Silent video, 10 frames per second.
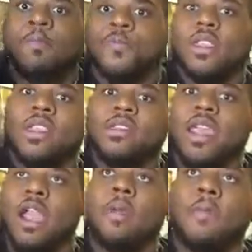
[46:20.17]
because
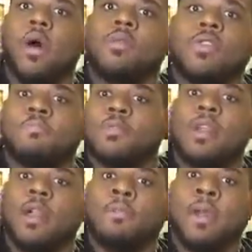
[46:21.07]
Garrett Bowles is
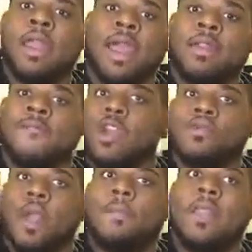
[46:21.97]
starting to play like the first
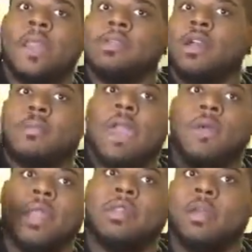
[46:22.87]
round pick they took him at when they
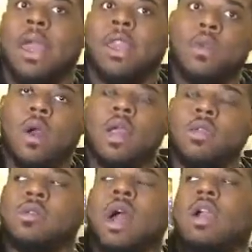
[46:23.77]
took him out of Utah.